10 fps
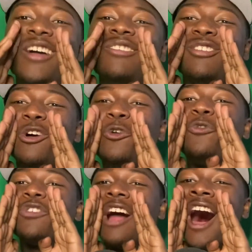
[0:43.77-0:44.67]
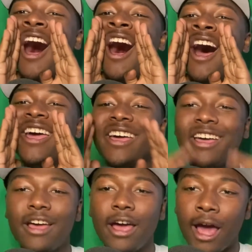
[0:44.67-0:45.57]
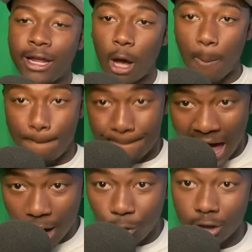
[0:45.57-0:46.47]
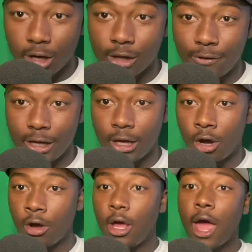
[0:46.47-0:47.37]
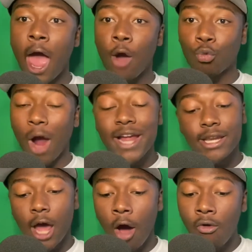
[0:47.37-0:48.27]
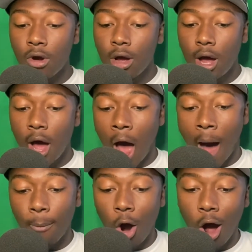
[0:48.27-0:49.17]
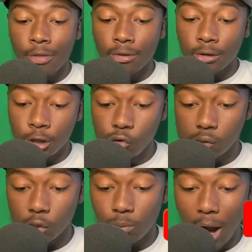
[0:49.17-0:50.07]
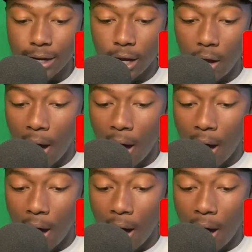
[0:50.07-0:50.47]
Too fly. And I'm back with another video. And right now, I'm on YouTube right now.